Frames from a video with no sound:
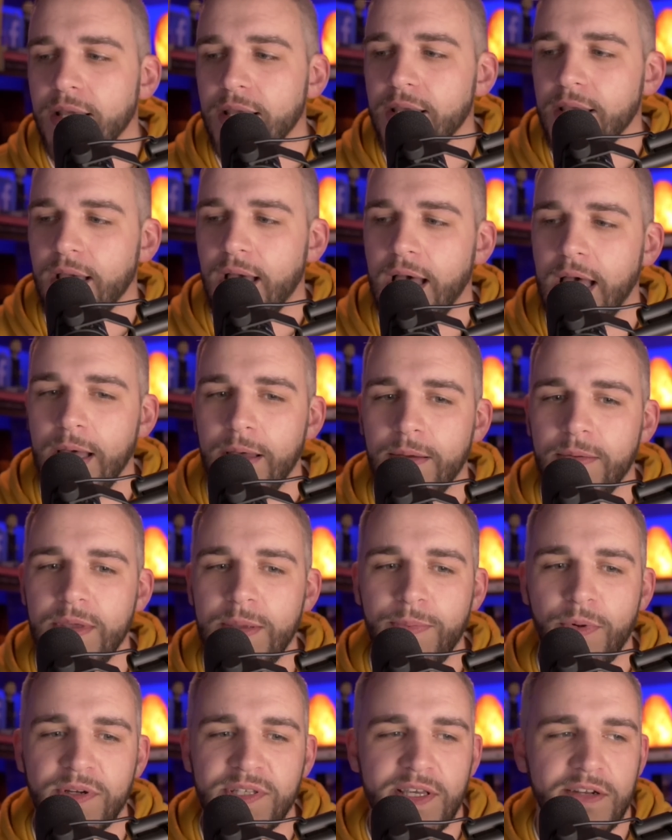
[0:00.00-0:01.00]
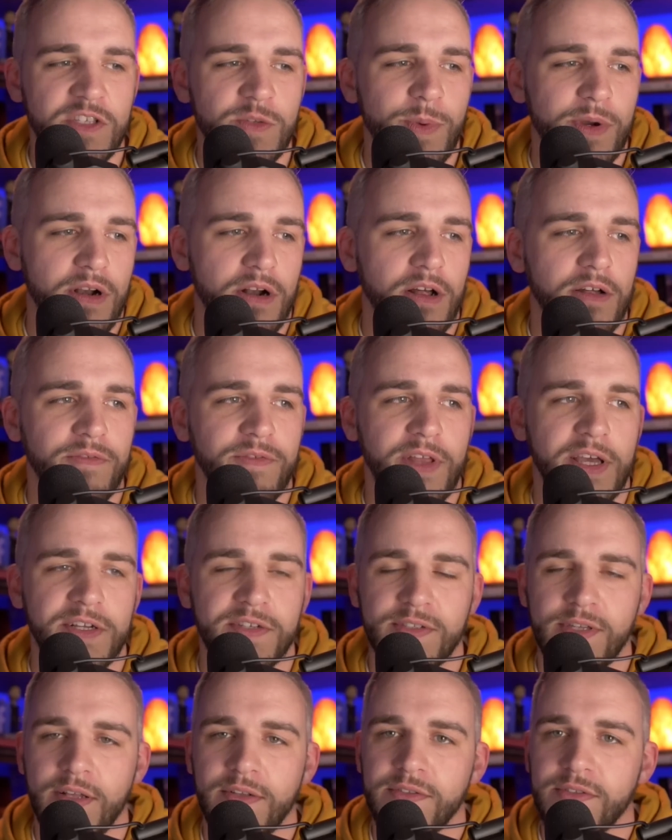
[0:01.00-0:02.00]
Uh, he pours out his spirit on all flesh,
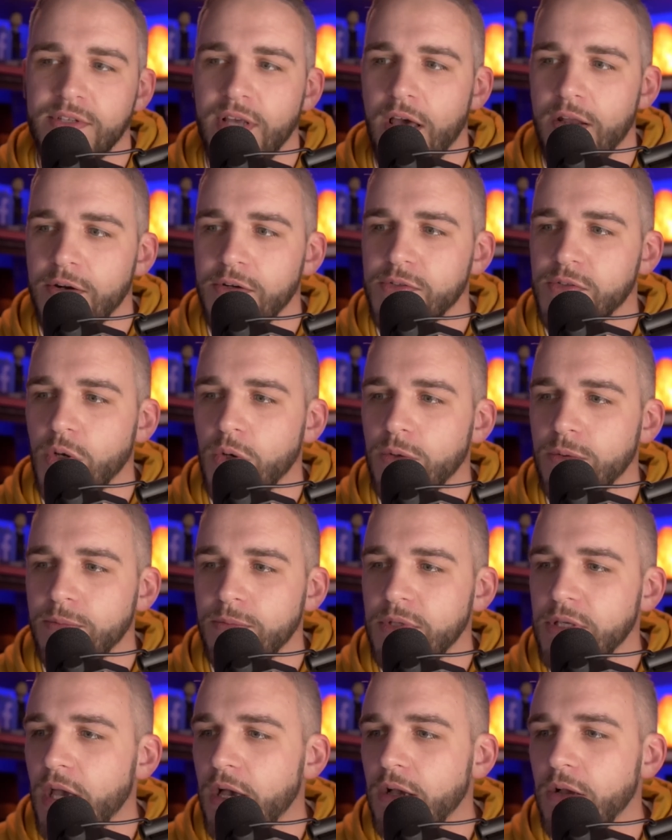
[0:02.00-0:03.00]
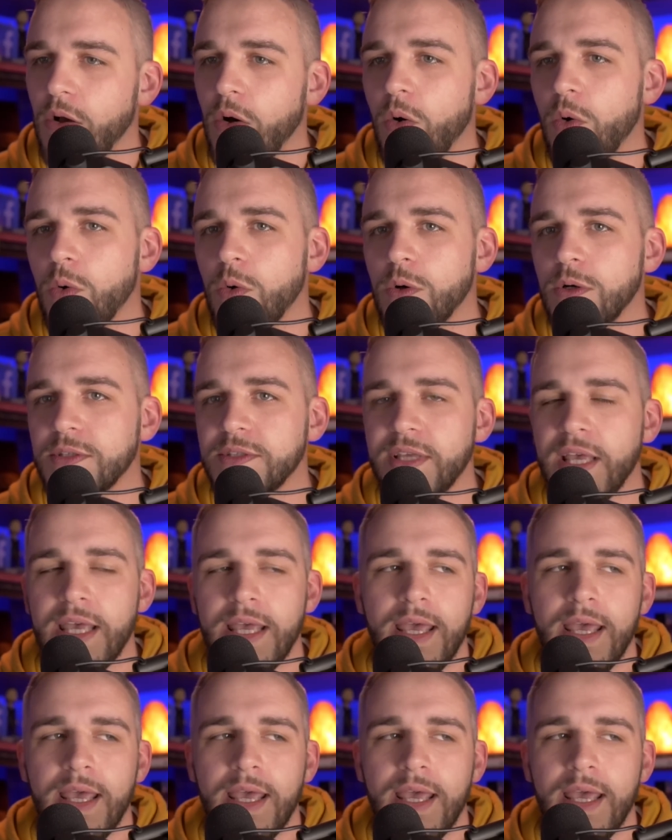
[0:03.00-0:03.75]
sons, daughters, young, old,